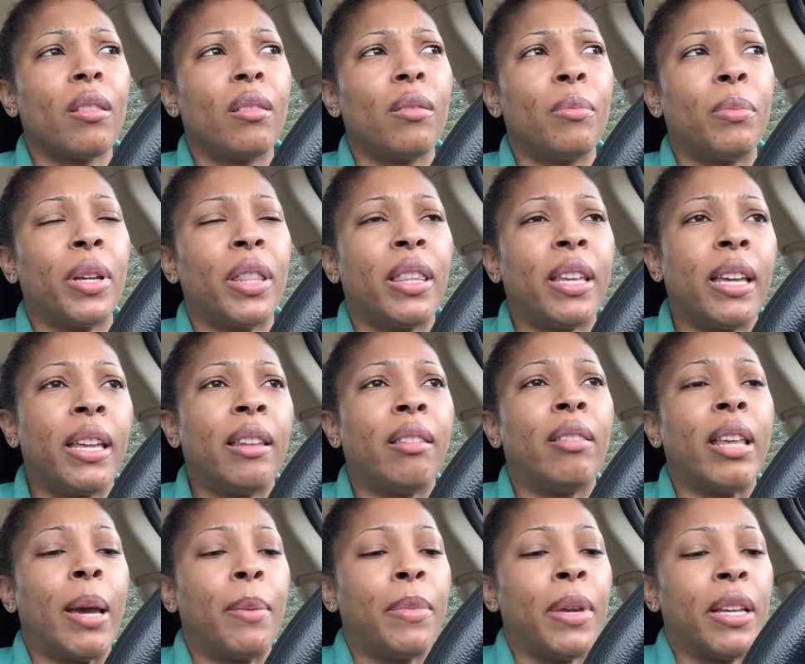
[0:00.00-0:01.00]
but then
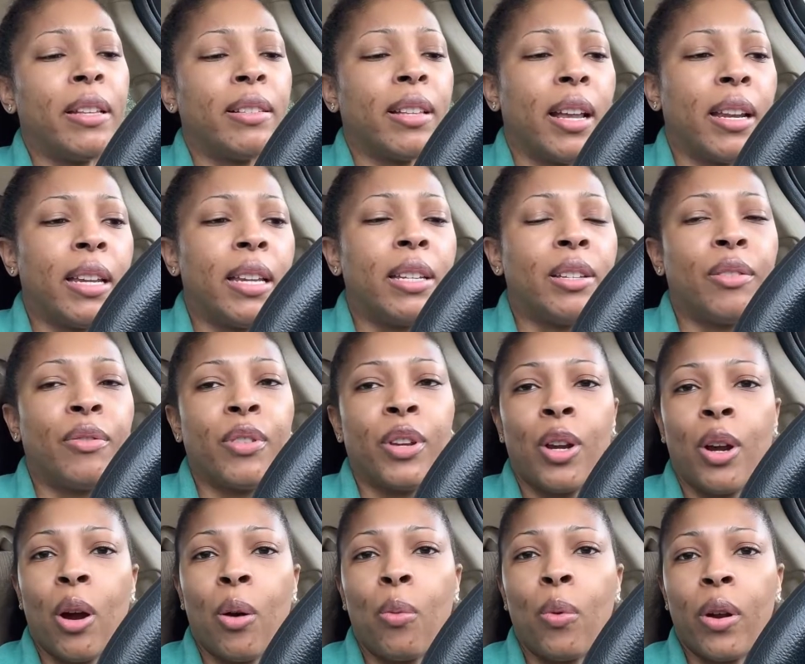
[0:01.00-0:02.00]
that means I need to
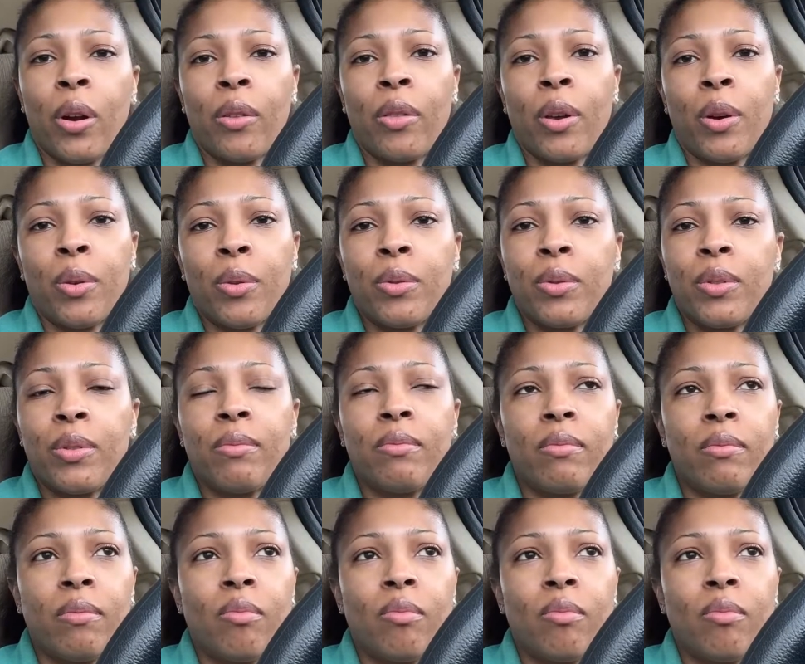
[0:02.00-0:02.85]
figure out what are those